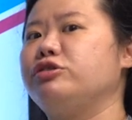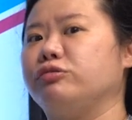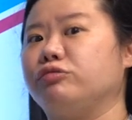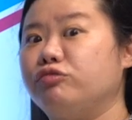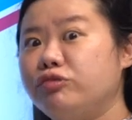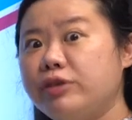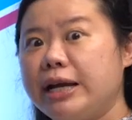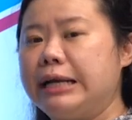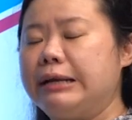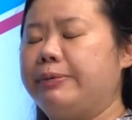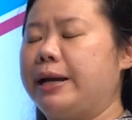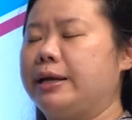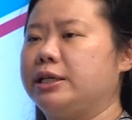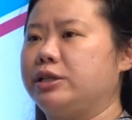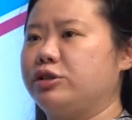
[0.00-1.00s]
should really
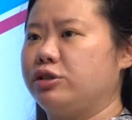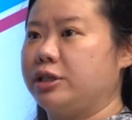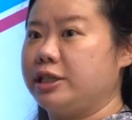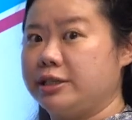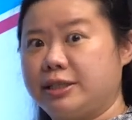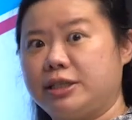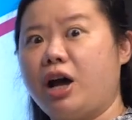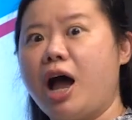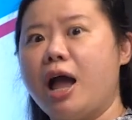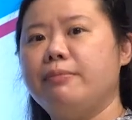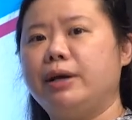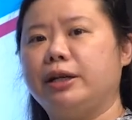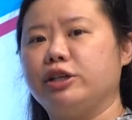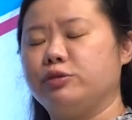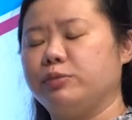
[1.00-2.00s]
pay attention is time
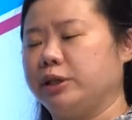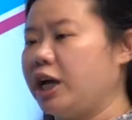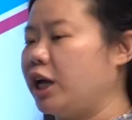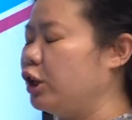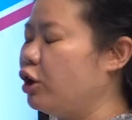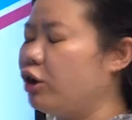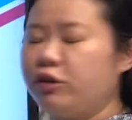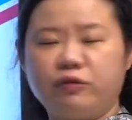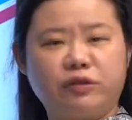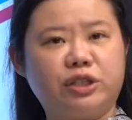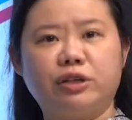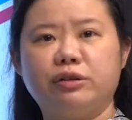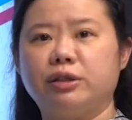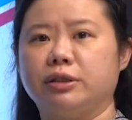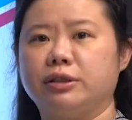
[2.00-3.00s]
management. A lot of
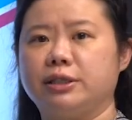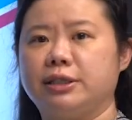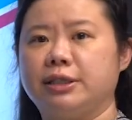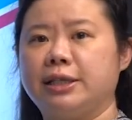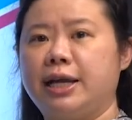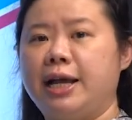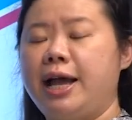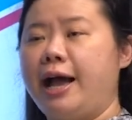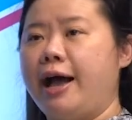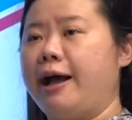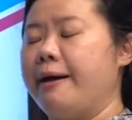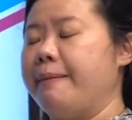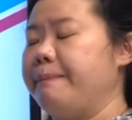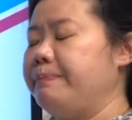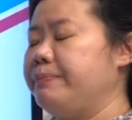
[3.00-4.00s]
students
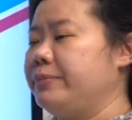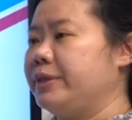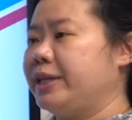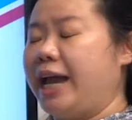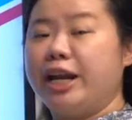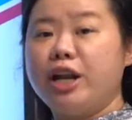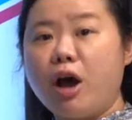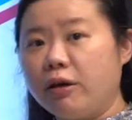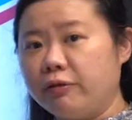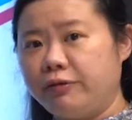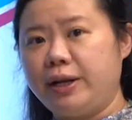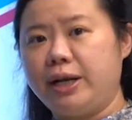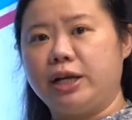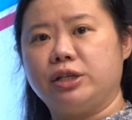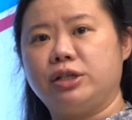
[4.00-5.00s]
cannot
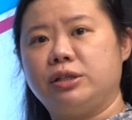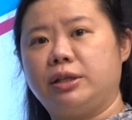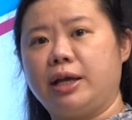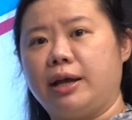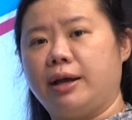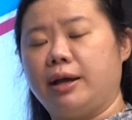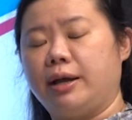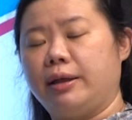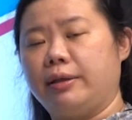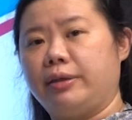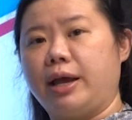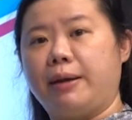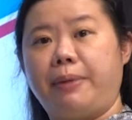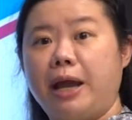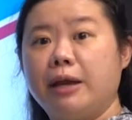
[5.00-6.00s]
finish
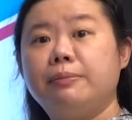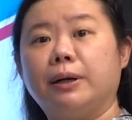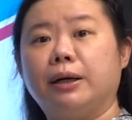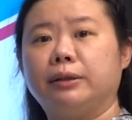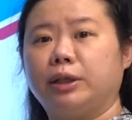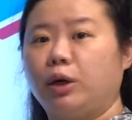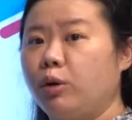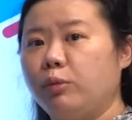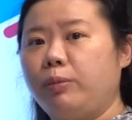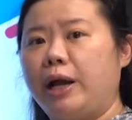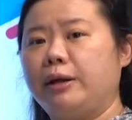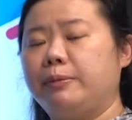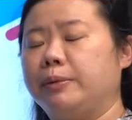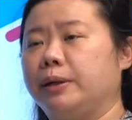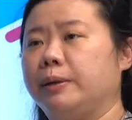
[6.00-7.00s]
their paper, the whole
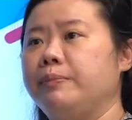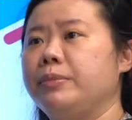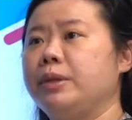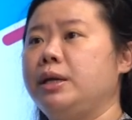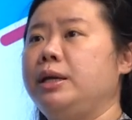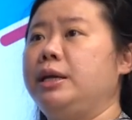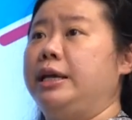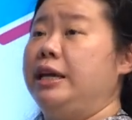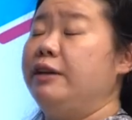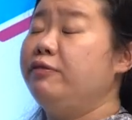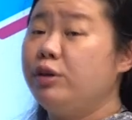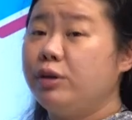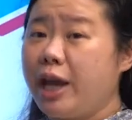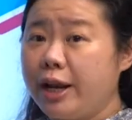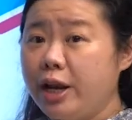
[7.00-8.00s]
paper. If
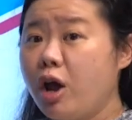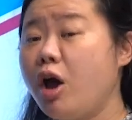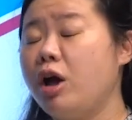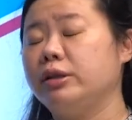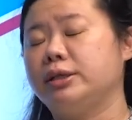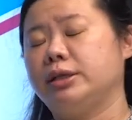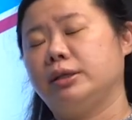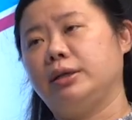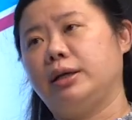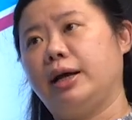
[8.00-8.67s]
you cannot